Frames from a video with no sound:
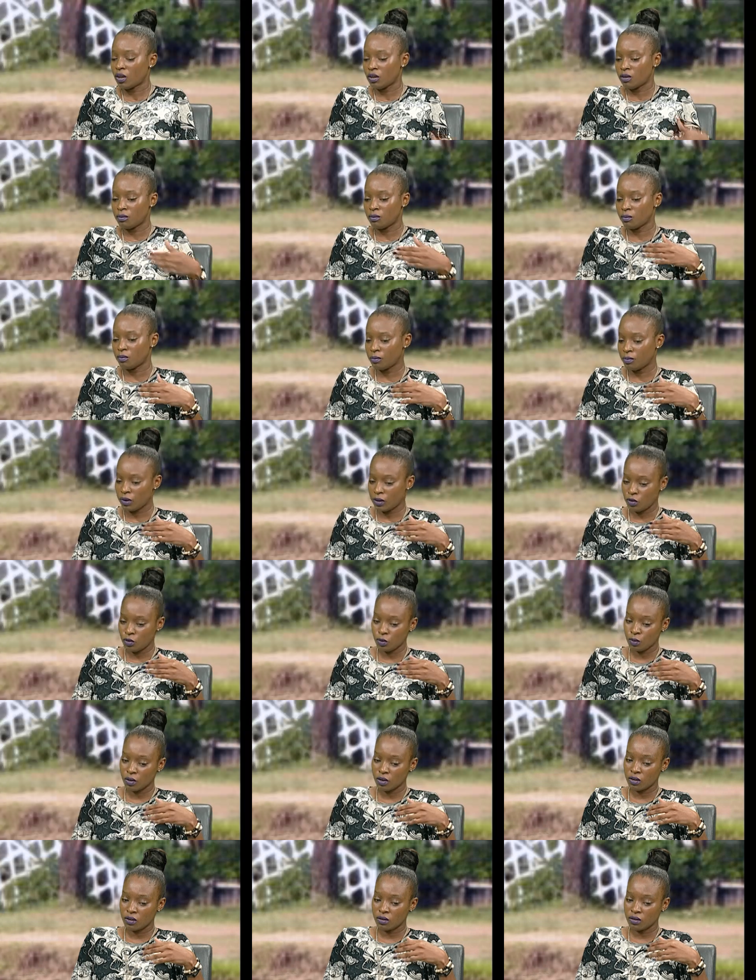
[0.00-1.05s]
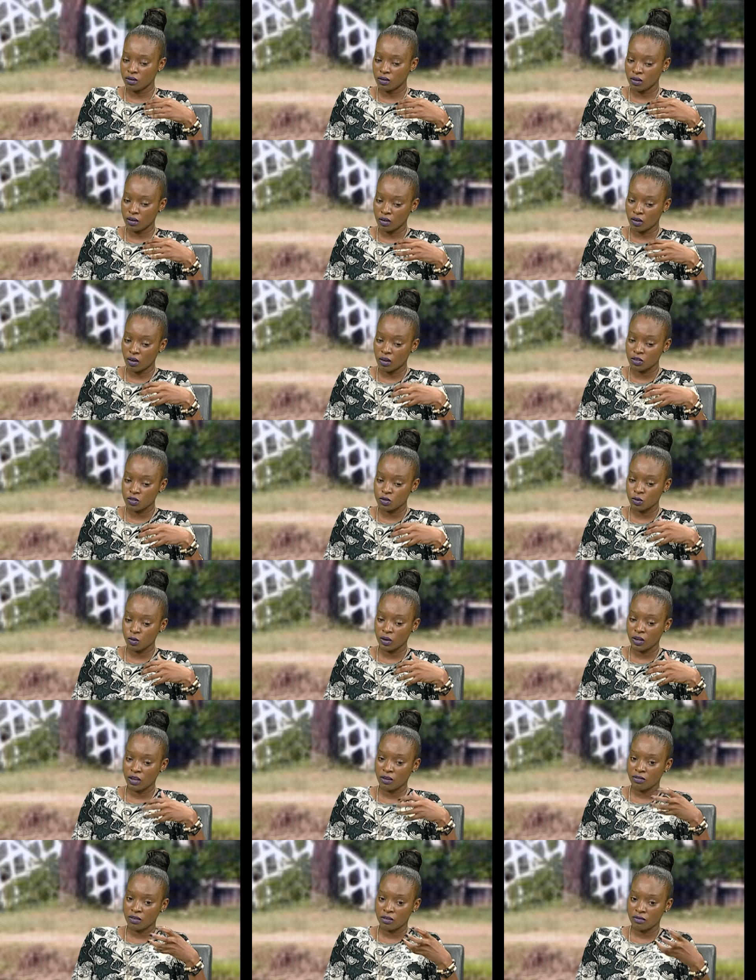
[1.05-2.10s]
And you can also
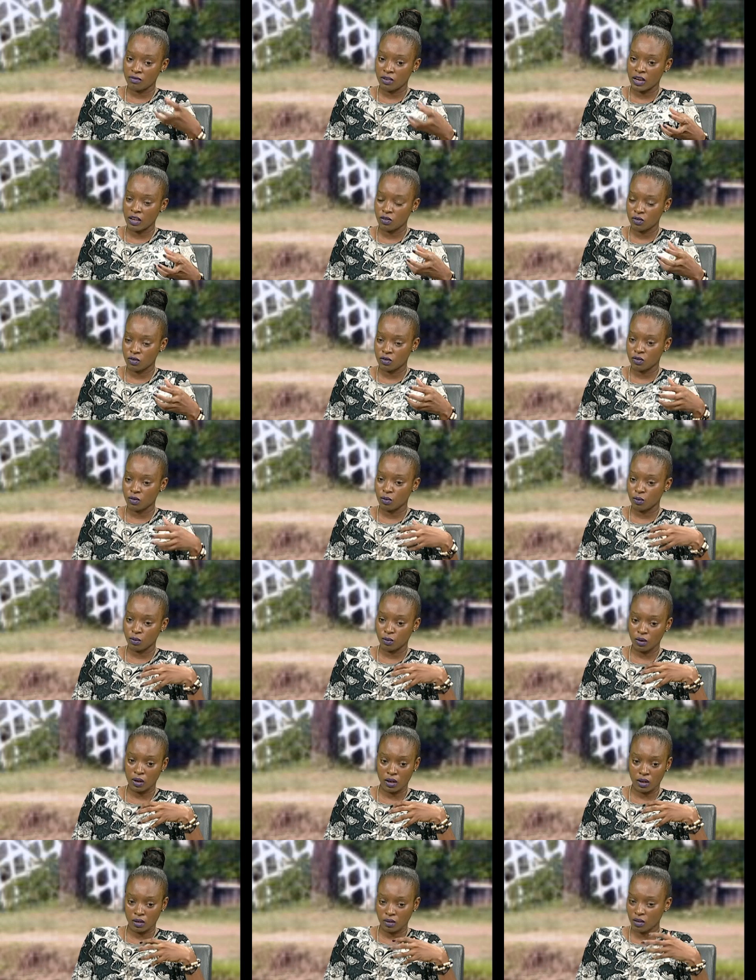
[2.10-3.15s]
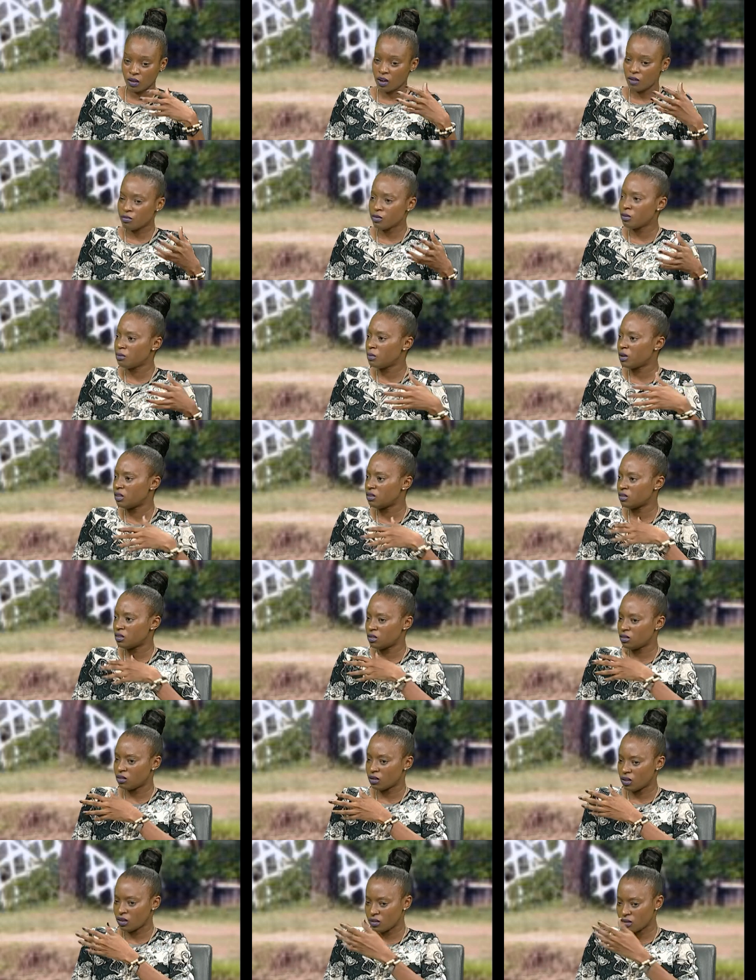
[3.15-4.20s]
give advice to government
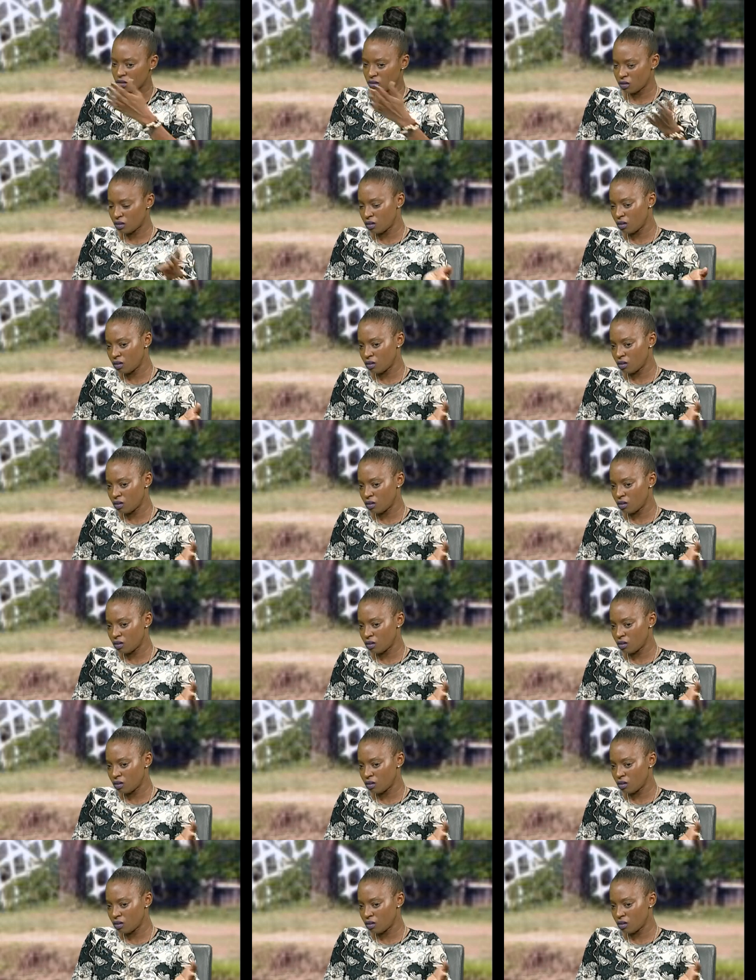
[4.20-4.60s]
and